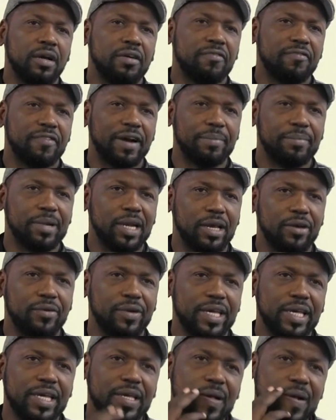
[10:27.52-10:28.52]
Frank
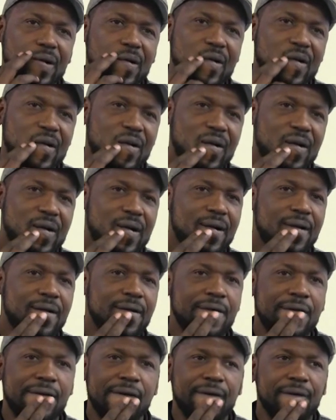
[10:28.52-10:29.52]
Maloney.
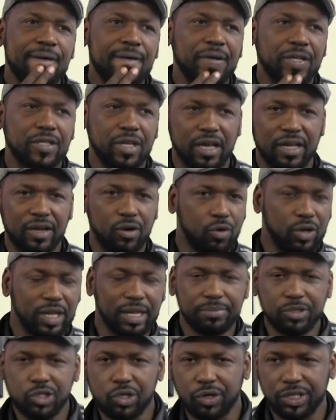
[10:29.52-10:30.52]
So I had all
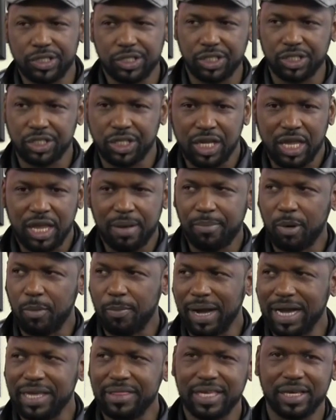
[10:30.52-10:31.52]
them choices. But
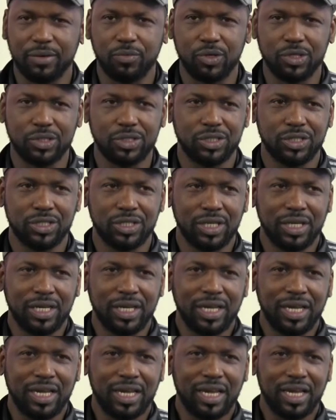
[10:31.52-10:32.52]
my thing was,
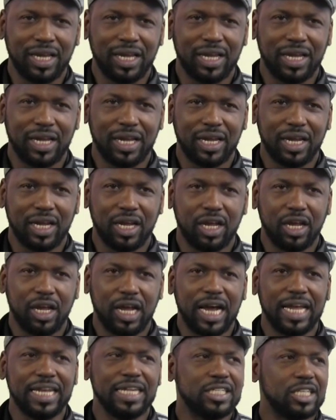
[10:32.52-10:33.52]

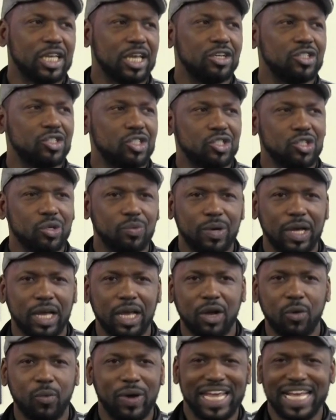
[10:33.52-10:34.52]
I need to go to
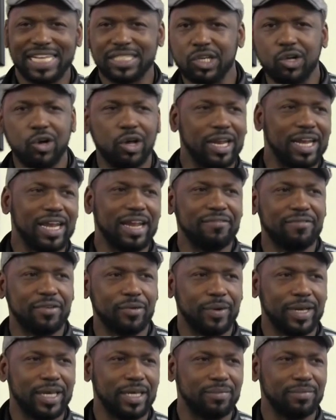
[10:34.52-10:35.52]
somewhere where he hasn't got an
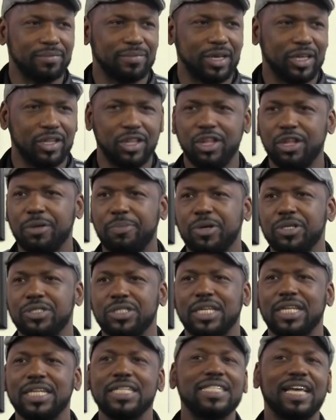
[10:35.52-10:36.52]
heavyweight. And the other
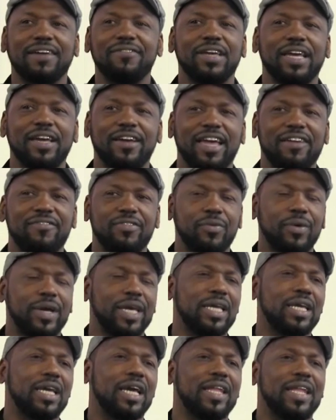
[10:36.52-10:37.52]
person didn't have a
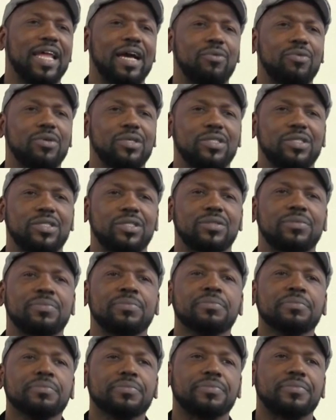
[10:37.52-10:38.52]
heavyweight, and that was
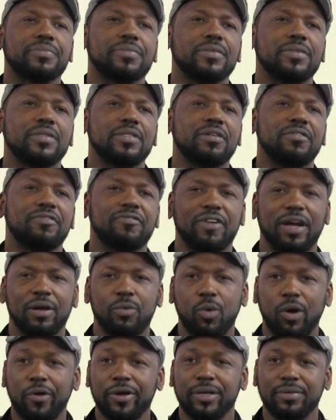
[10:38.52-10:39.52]

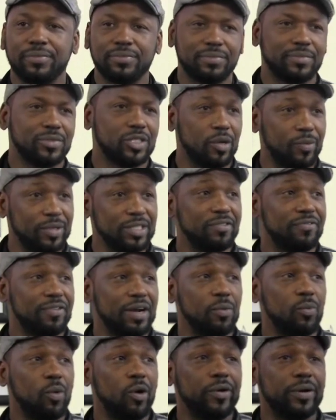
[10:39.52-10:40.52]
Frank Warren. So I went to
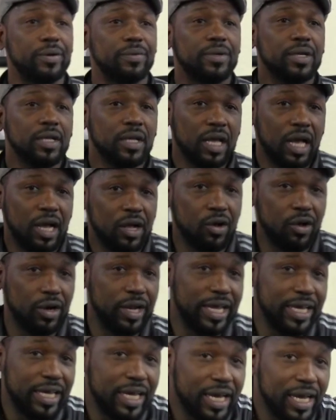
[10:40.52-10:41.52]
Frank Warren and got
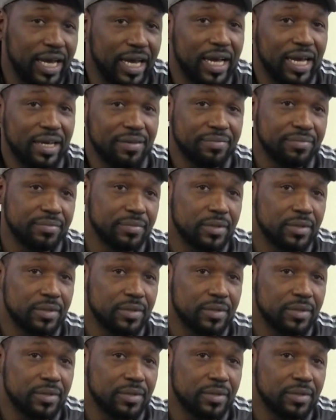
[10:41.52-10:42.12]
a